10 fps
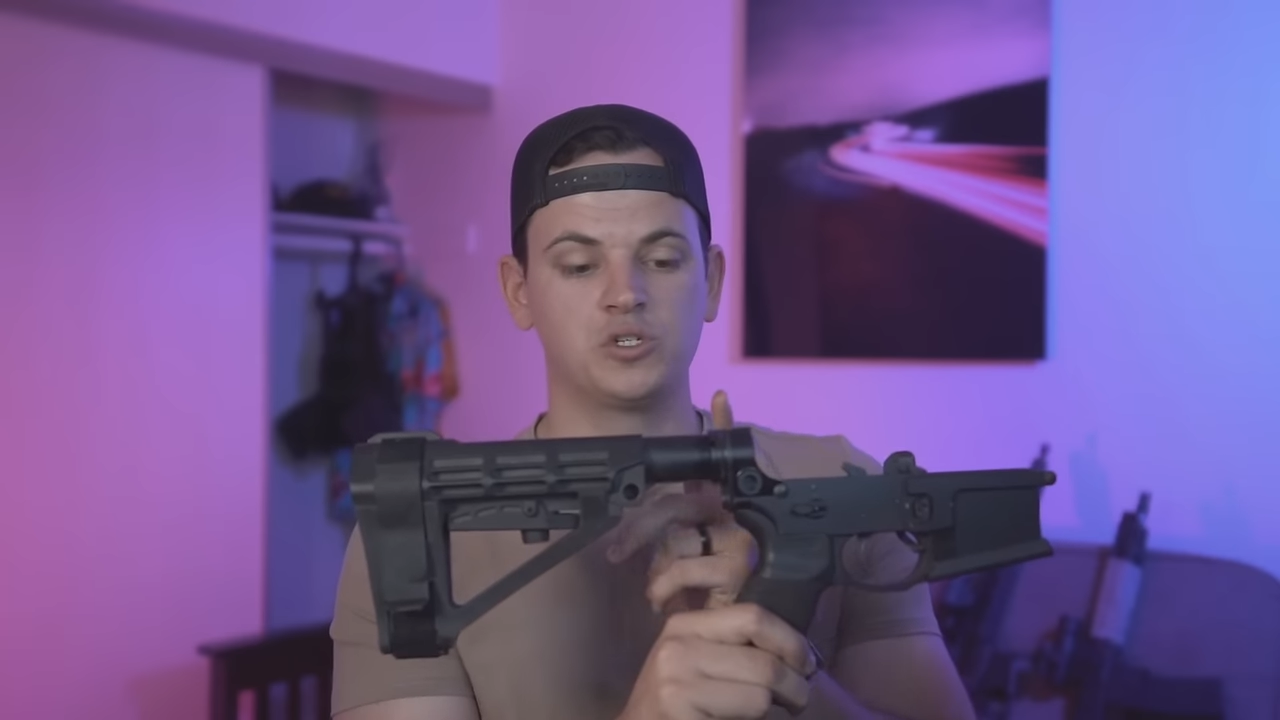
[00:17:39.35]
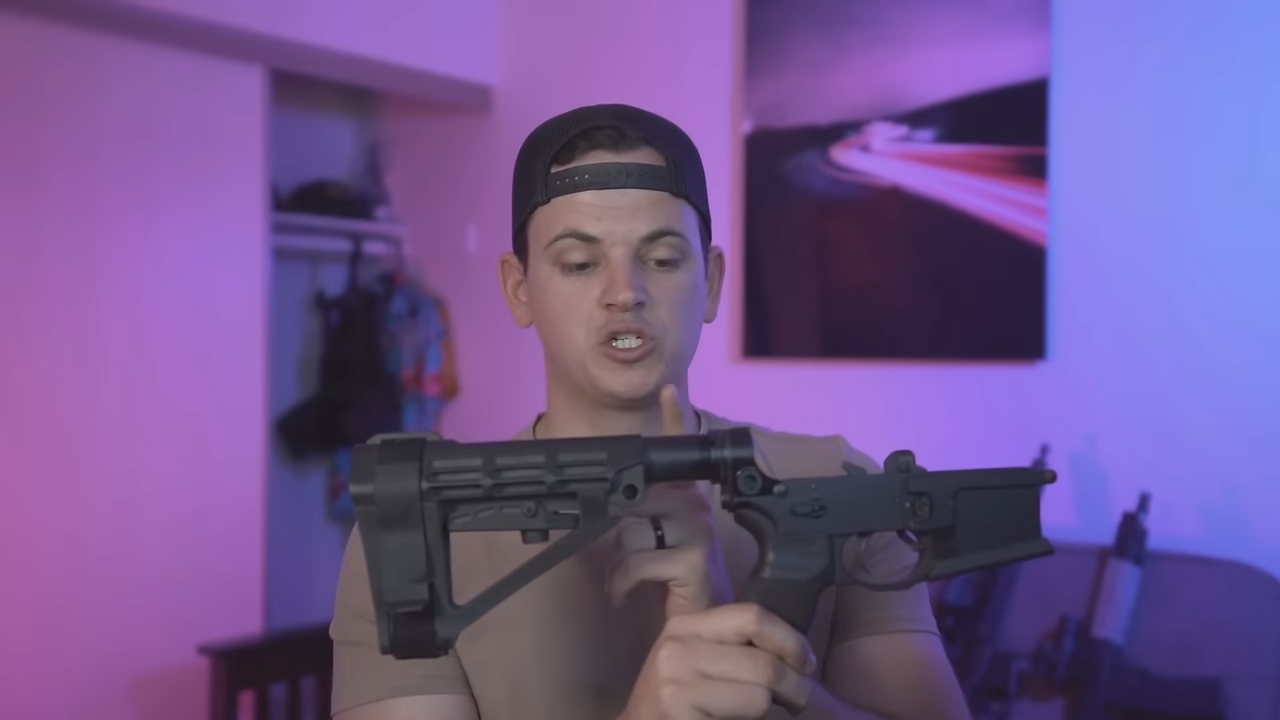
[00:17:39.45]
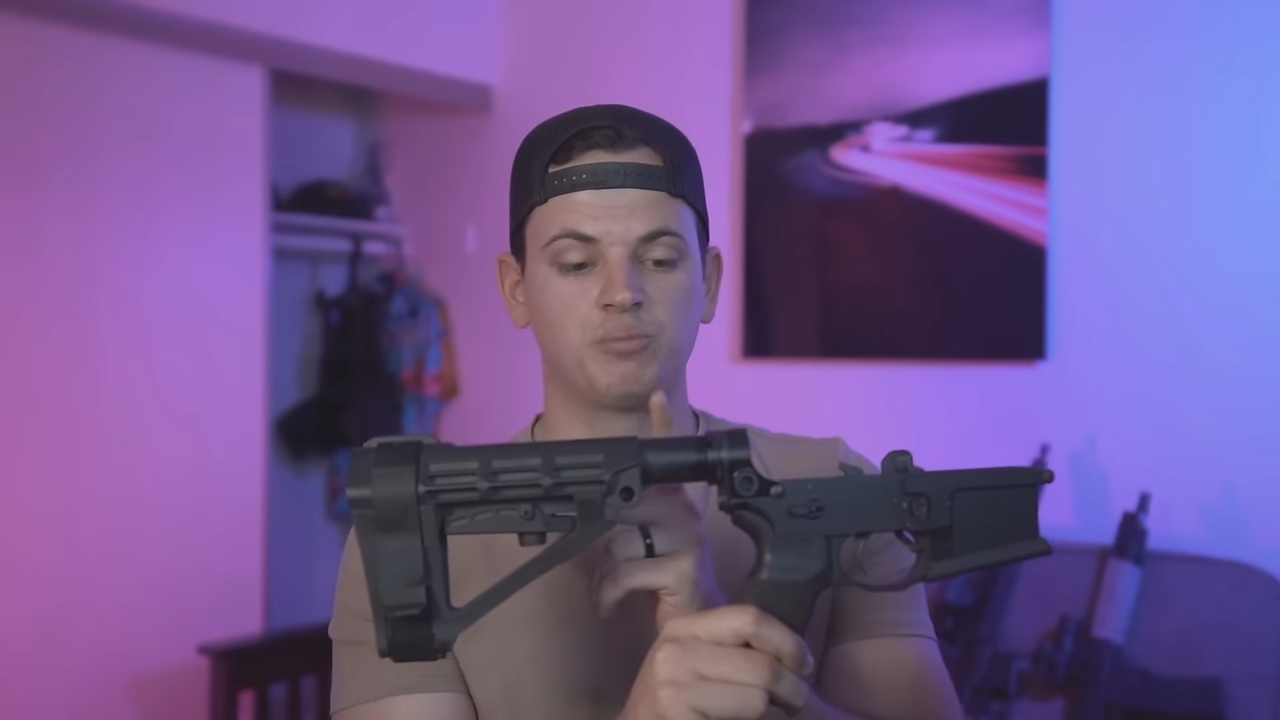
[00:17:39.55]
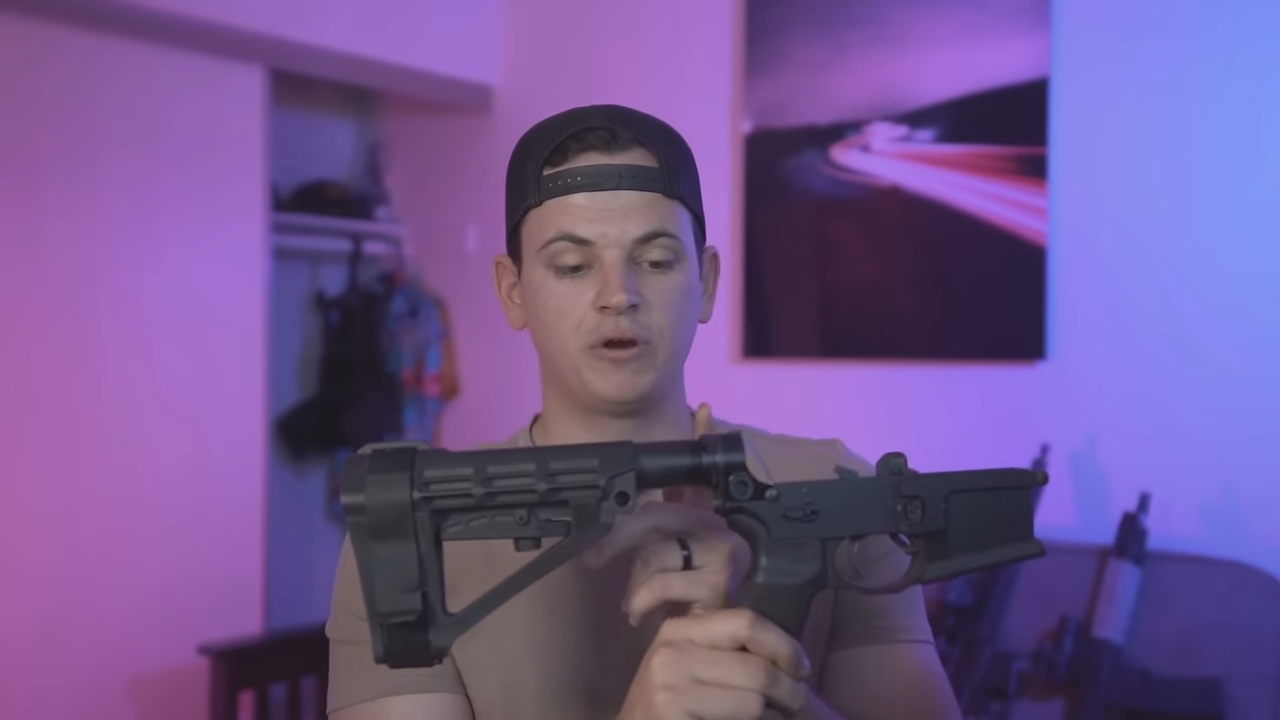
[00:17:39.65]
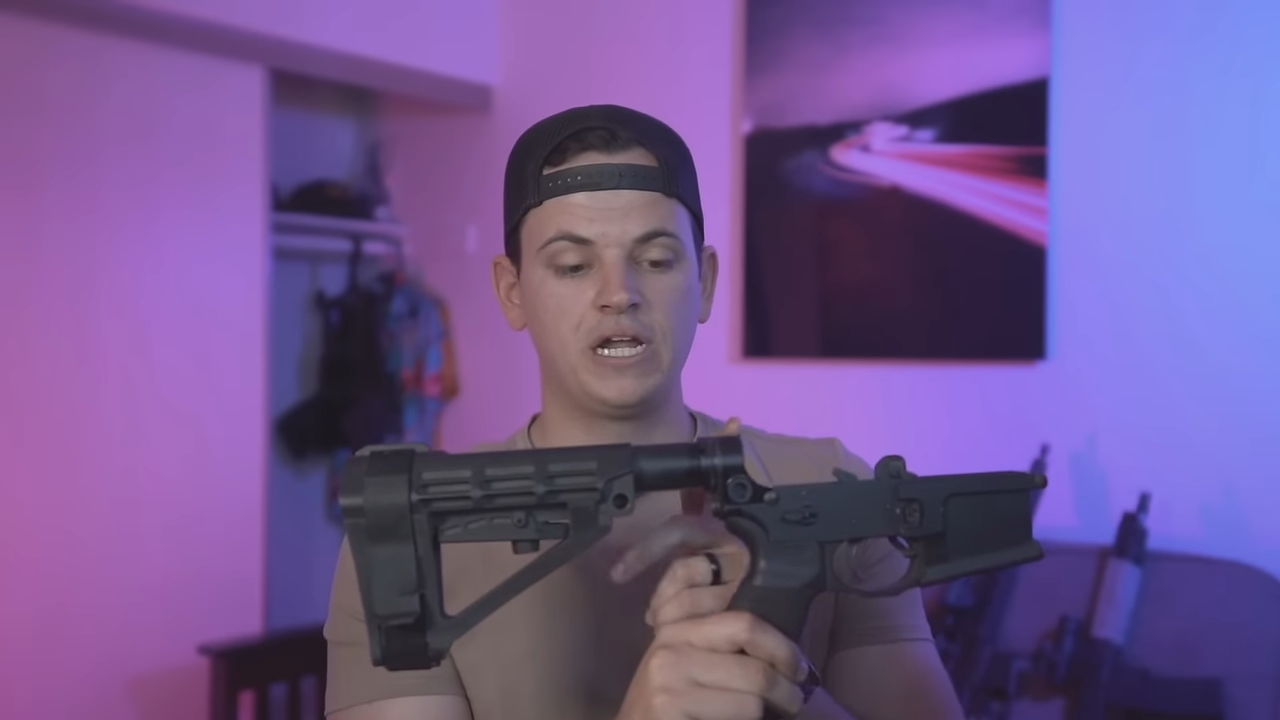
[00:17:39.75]

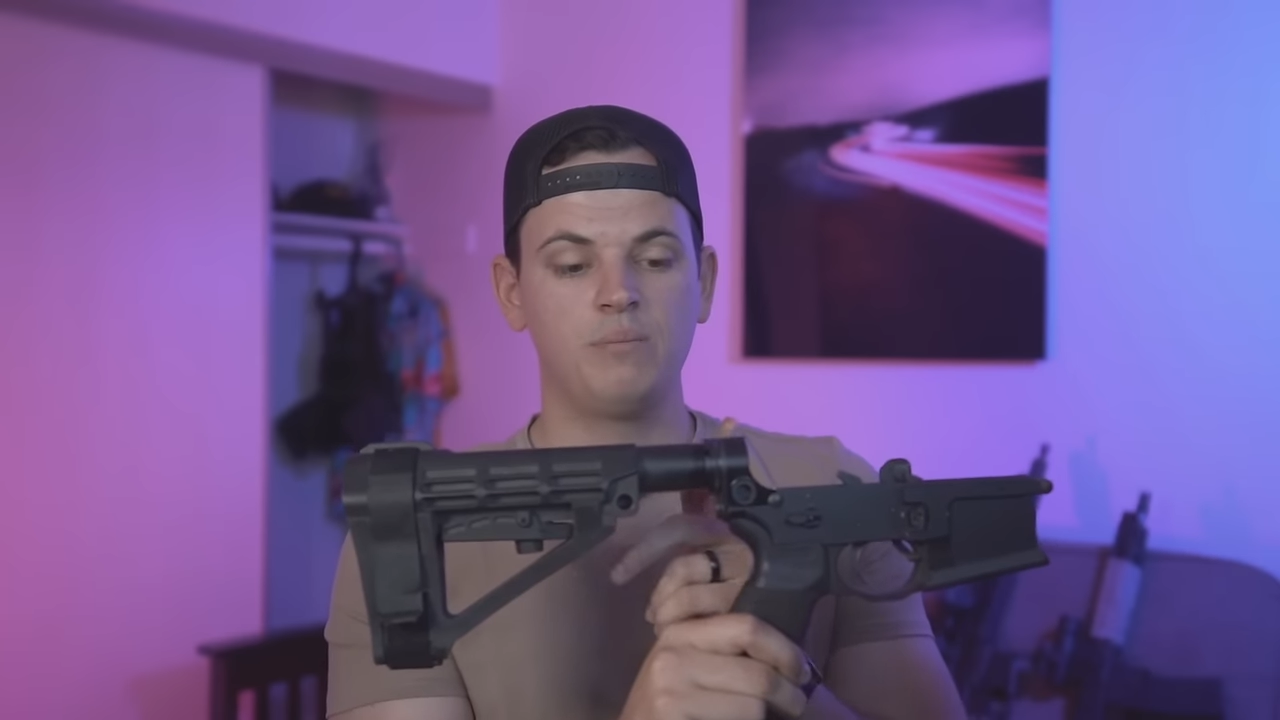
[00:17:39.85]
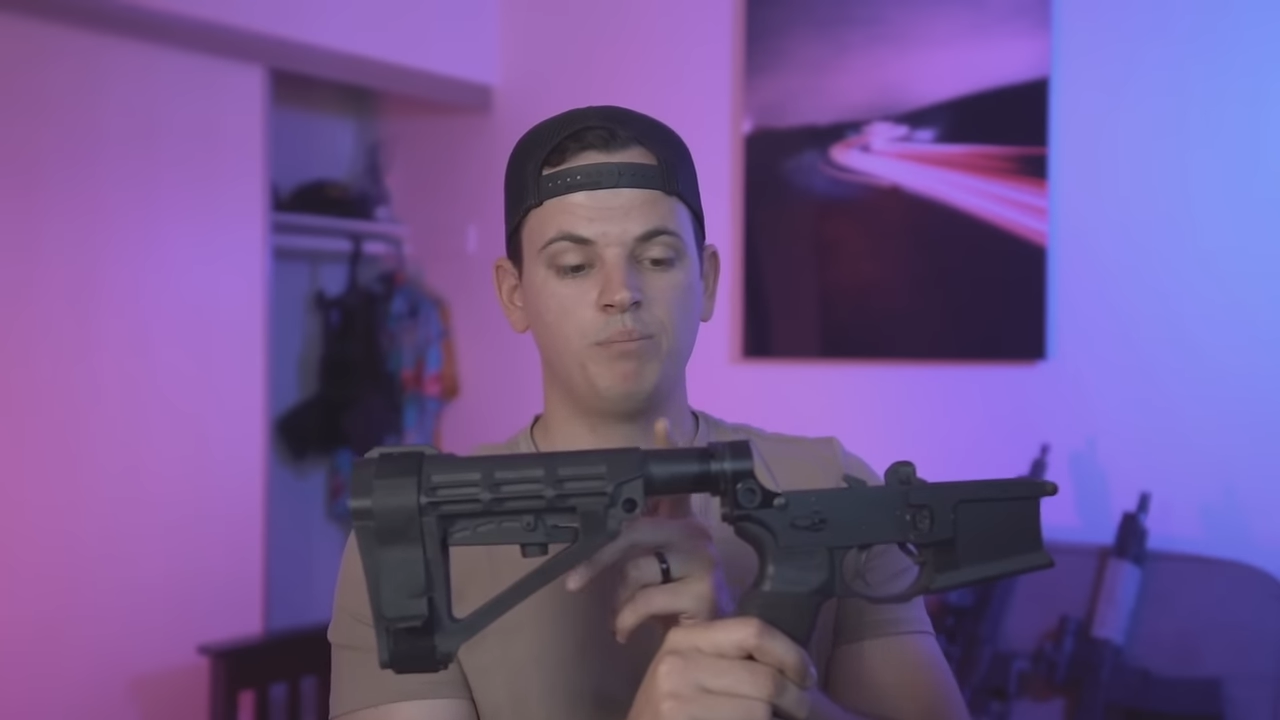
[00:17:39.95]
spring,